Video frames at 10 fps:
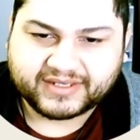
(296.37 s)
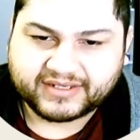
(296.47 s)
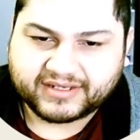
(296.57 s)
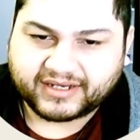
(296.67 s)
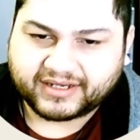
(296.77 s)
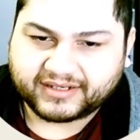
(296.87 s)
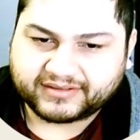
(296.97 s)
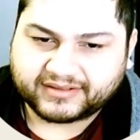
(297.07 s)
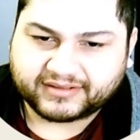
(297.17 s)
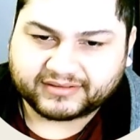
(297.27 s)
And
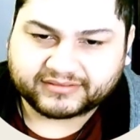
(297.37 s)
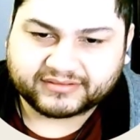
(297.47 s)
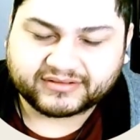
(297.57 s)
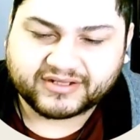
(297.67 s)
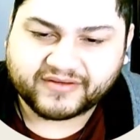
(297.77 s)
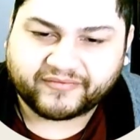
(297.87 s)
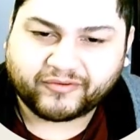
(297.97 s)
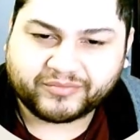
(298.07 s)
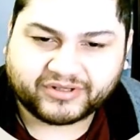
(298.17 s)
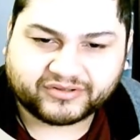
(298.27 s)
the
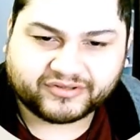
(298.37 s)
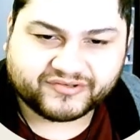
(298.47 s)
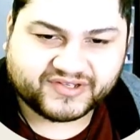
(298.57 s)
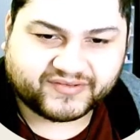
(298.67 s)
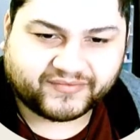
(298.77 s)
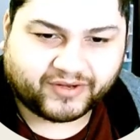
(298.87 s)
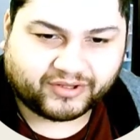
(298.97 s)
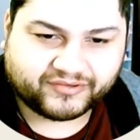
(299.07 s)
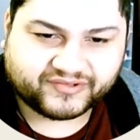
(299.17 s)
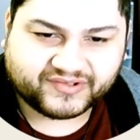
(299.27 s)
formula goes as
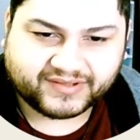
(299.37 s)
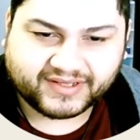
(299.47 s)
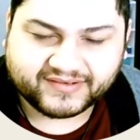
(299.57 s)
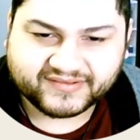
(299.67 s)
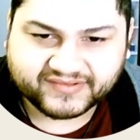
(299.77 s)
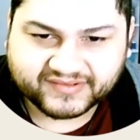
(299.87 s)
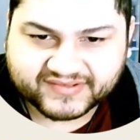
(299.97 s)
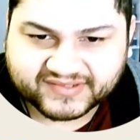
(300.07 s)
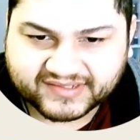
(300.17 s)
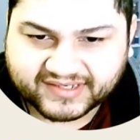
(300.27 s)
follows, and that is
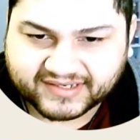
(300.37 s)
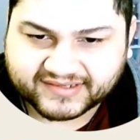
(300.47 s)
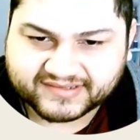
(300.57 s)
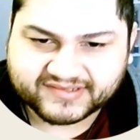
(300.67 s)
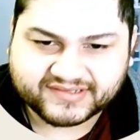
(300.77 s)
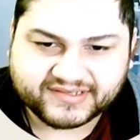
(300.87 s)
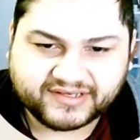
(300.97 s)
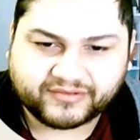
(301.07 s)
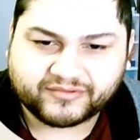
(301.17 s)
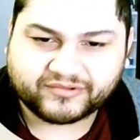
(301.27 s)
CS
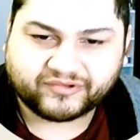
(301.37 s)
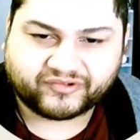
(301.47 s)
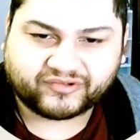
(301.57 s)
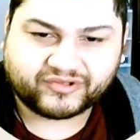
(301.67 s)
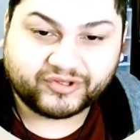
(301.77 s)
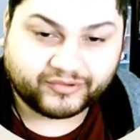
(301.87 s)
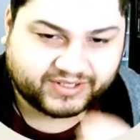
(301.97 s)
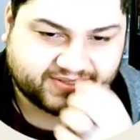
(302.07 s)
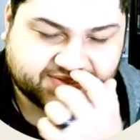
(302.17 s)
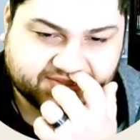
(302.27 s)
equals
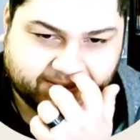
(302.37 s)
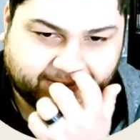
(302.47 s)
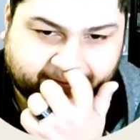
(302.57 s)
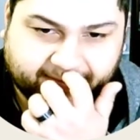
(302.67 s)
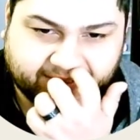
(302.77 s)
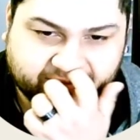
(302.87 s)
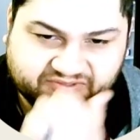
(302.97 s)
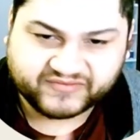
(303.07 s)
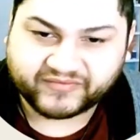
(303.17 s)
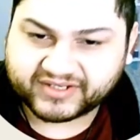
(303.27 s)
US times
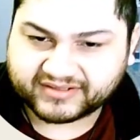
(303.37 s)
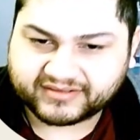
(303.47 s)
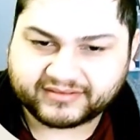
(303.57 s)
V